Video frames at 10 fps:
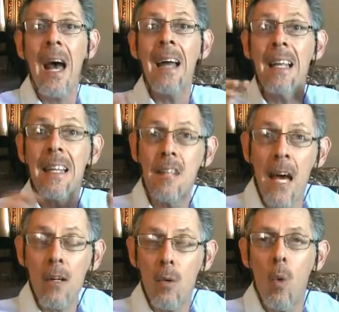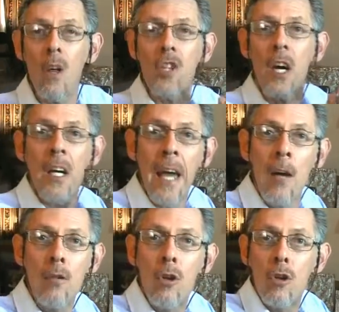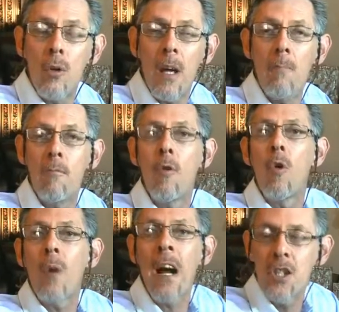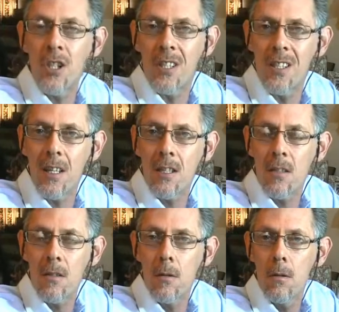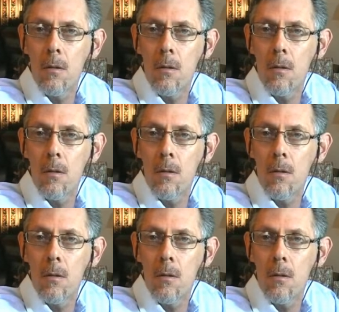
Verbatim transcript: and that was accounted to him for righteousness.